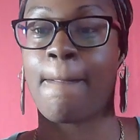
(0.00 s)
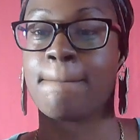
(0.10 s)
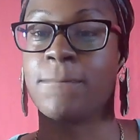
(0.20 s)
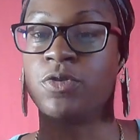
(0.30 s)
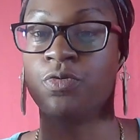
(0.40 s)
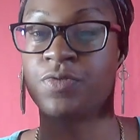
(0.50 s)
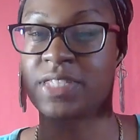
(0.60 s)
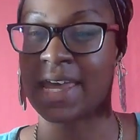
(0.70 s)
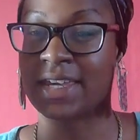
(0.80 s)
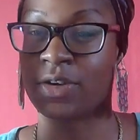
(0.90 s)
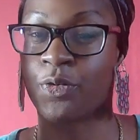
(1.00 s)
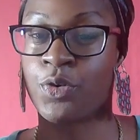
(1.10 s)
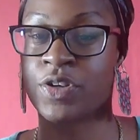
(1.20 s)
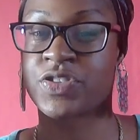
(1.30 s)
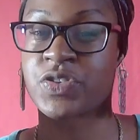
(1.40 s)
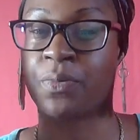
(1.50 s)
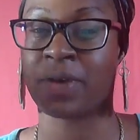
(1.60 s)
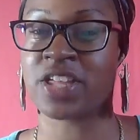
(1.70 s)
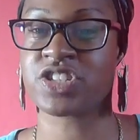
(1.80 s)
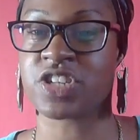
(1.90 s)
you've taken on so
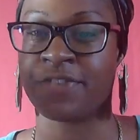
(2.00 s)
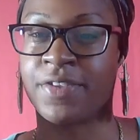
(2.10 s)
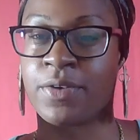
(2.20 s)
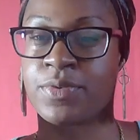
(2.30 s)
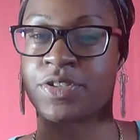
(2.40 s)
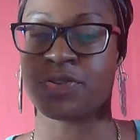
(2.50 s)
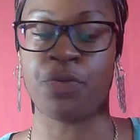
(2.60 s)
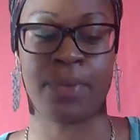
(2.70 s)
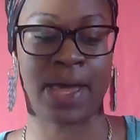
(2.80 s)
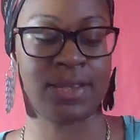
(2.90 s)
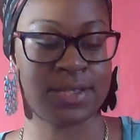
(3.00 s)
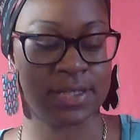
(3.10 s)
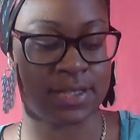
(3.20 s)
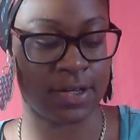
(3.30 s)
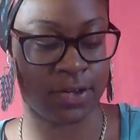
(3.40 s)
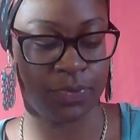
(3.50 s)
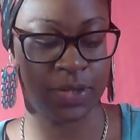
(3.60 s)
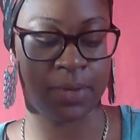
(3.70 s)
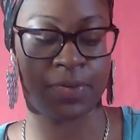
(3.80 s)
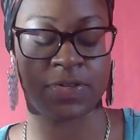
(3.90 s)
much and there was no balance there with
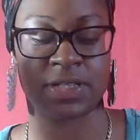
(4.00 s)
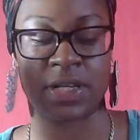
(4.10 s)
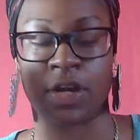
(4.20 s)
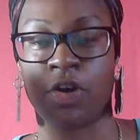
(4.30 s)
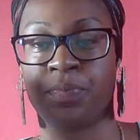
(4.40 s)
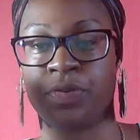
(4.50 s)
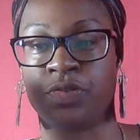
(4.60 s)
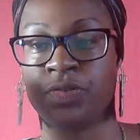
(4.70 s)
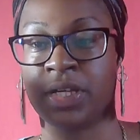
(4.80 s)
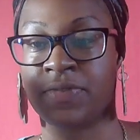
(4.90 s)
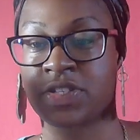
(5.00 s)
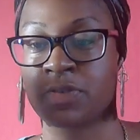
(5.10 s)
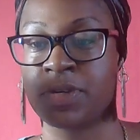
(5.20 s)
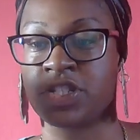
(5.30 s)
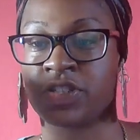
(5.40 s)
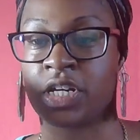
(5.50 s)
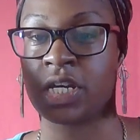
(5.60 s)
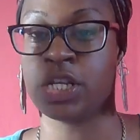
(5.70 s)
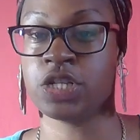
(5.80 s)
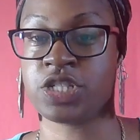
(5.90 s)
that person to help you. You've given so much of your
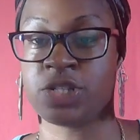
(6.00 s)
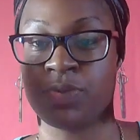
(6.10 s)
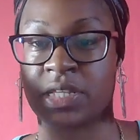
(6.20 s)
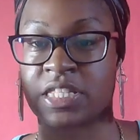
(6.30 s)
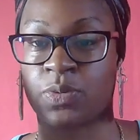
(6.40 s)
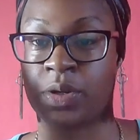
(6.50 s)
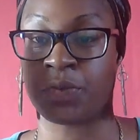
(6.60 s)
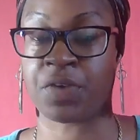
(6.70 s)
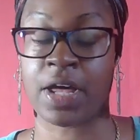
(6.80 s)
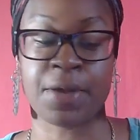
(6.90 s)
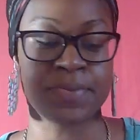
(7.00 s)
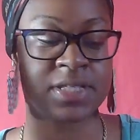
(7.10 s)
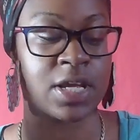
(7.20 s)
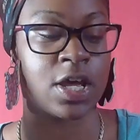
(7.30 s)
energy with this Queen of Cups.